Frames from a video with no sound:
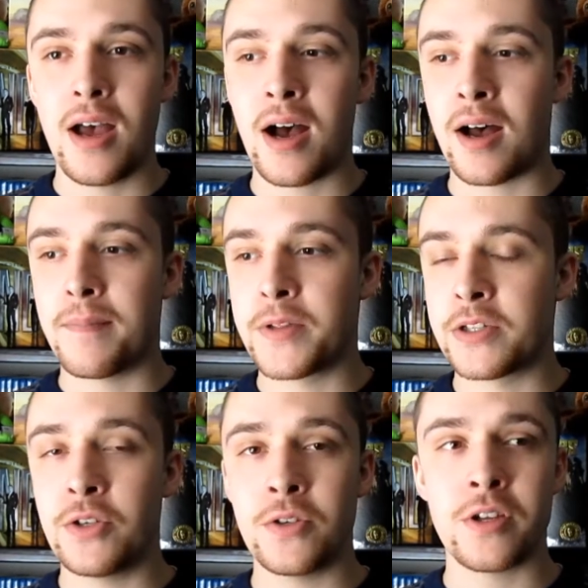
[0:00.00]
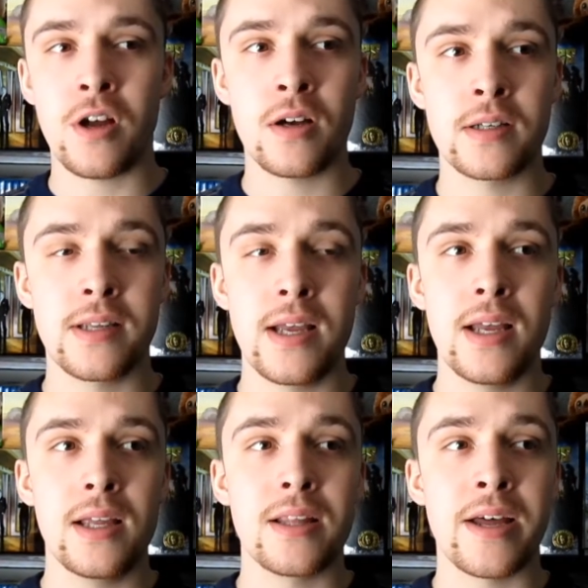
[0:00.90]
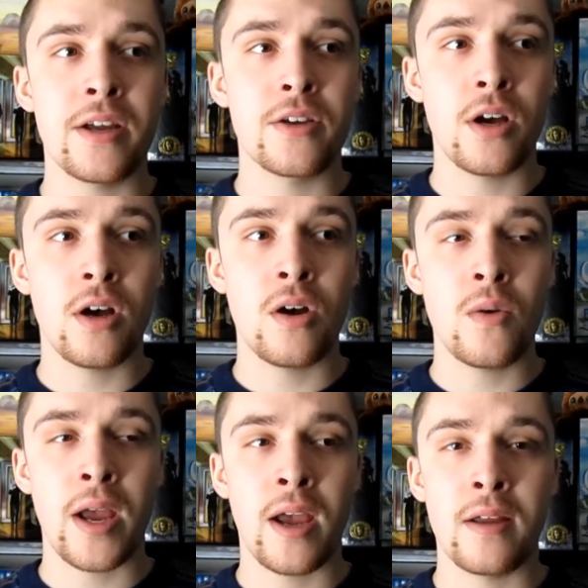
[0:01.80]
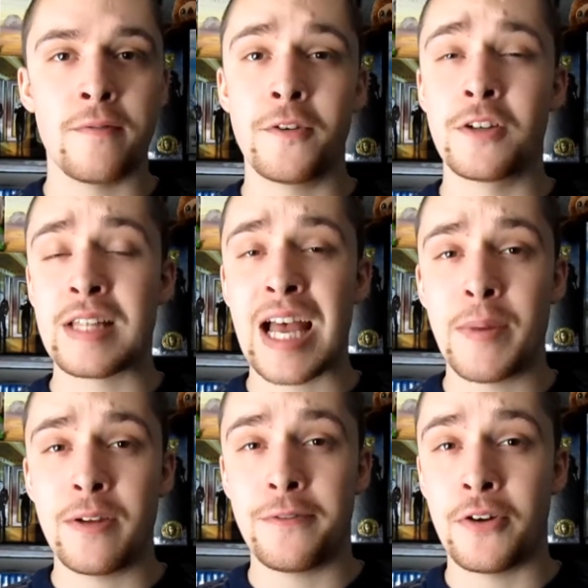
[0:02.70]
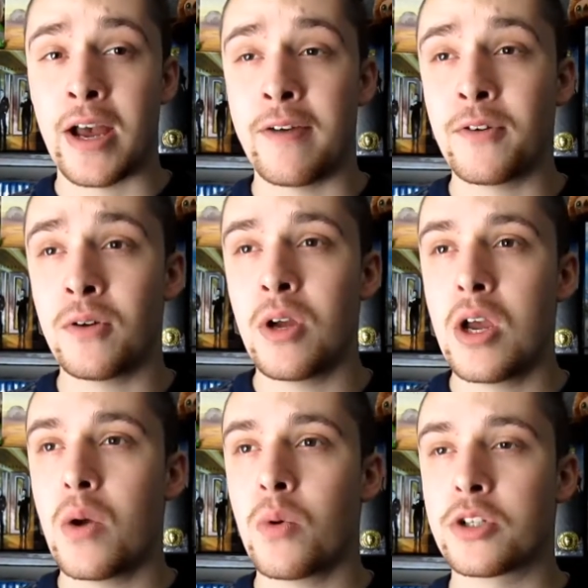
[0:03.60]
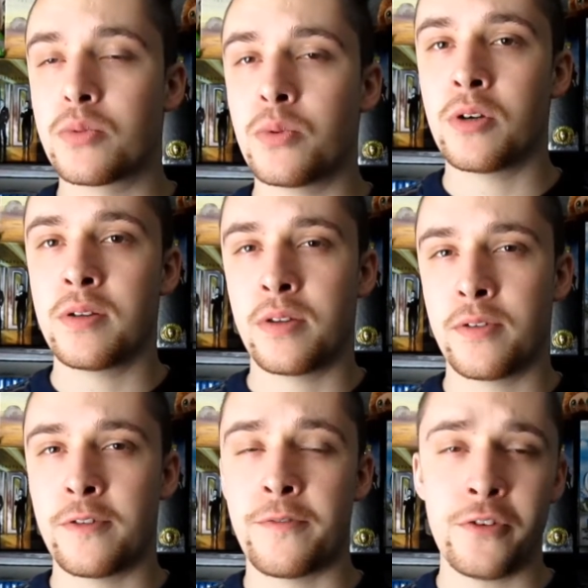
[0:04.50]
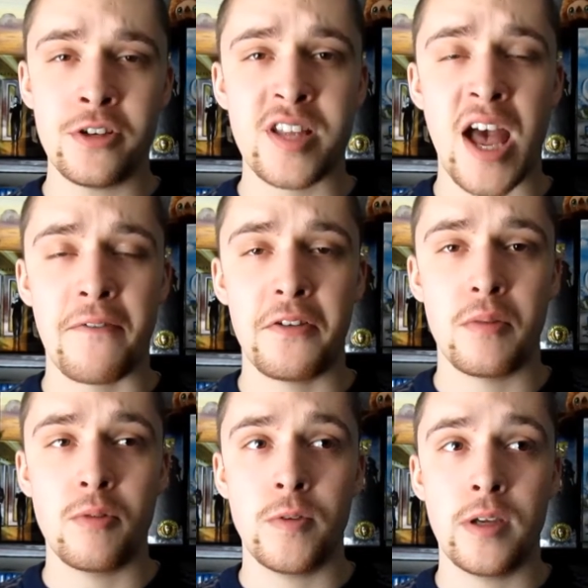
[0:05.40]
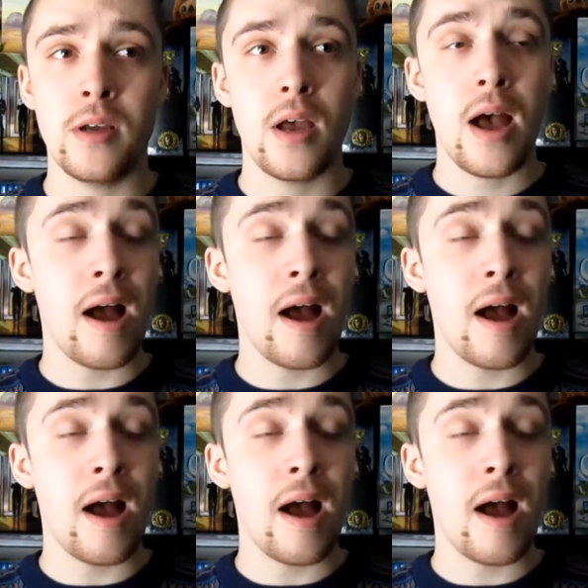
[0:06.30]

The two songs, Let It Go and First Time in Forever, which in the first half of the movie,